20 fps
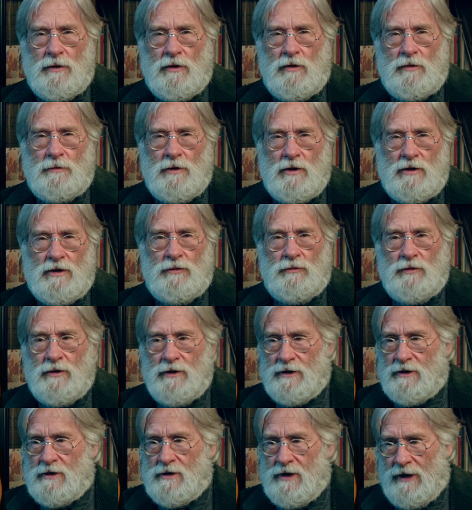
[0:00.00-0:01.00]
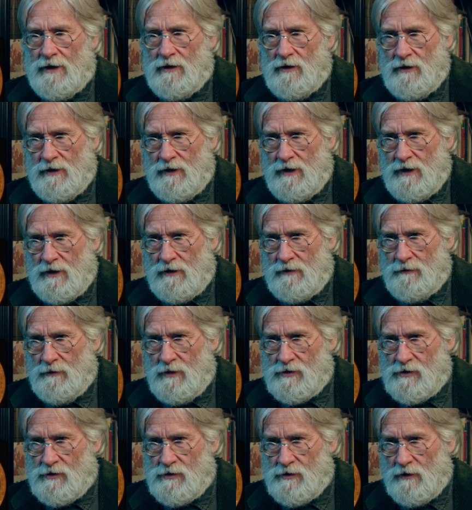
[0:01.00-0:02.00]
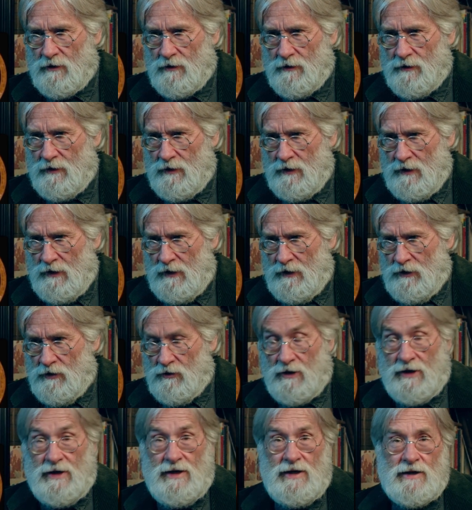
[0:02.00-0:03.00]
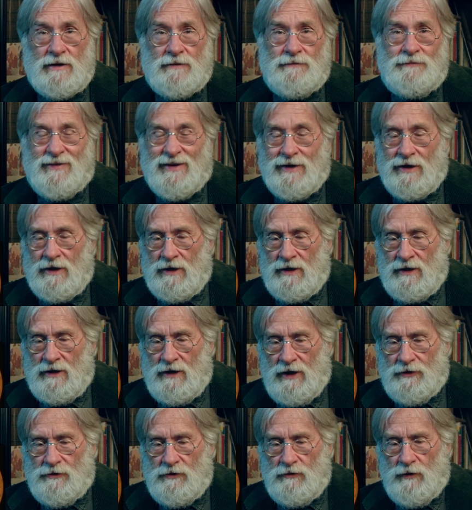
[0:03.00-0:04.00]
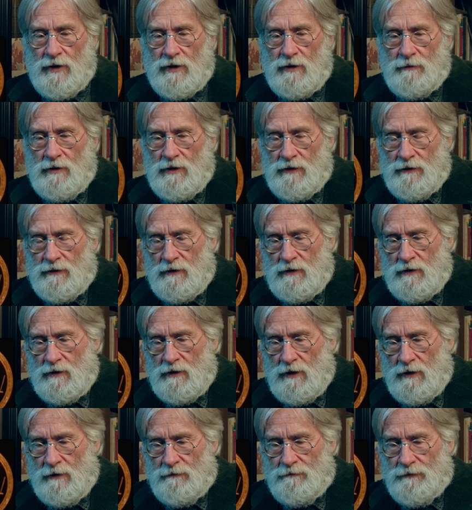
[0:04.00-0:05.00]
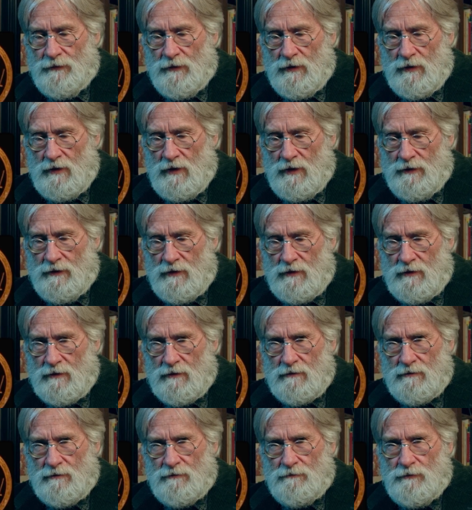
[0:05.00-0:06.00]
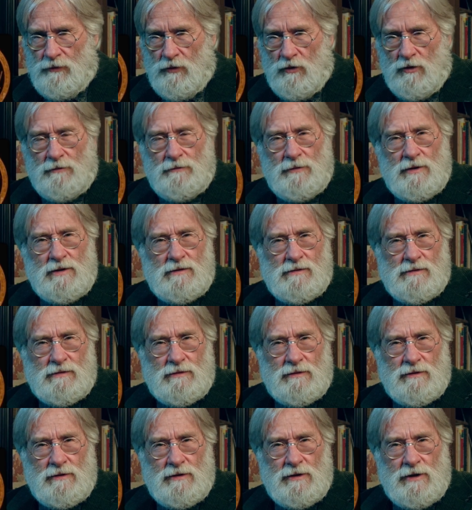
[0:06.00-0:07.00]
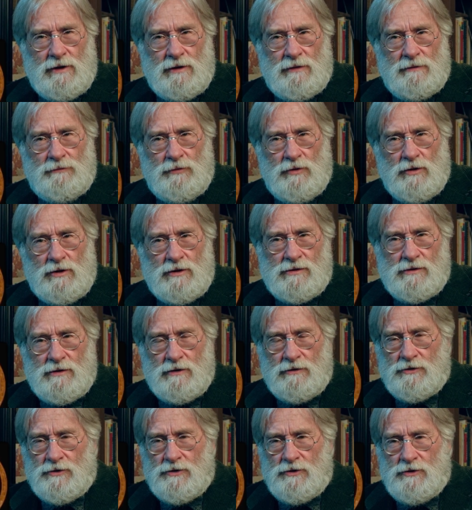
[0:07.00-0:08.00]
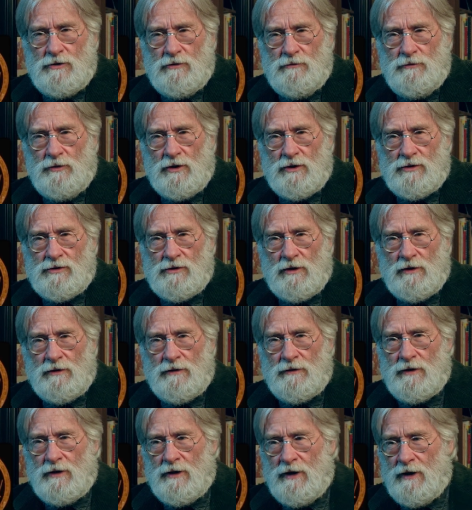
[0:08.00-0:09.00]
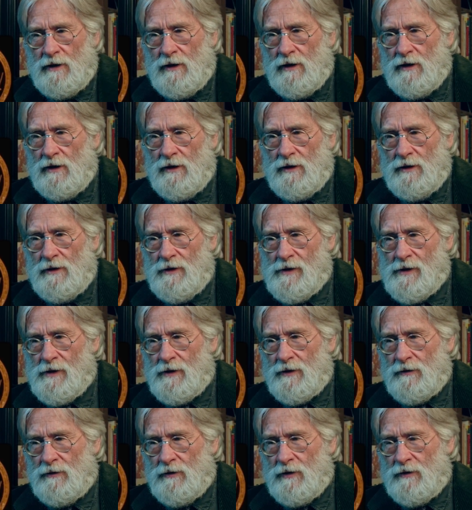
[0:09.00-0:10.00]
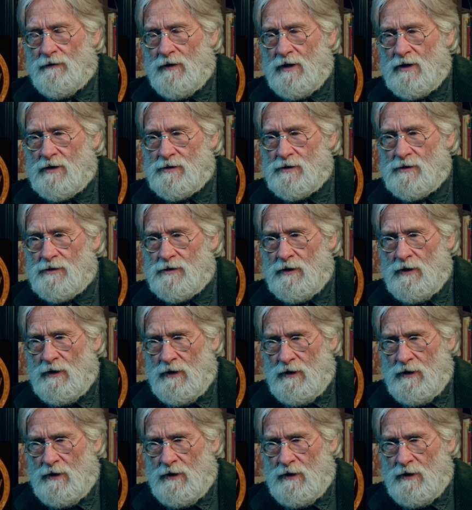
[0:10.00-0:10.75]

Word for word: want to be looking really tightly at them necessarily. You can. I do recommend the um, I think they're Boardman's uh, books. There's two books on the uh, Greek vases.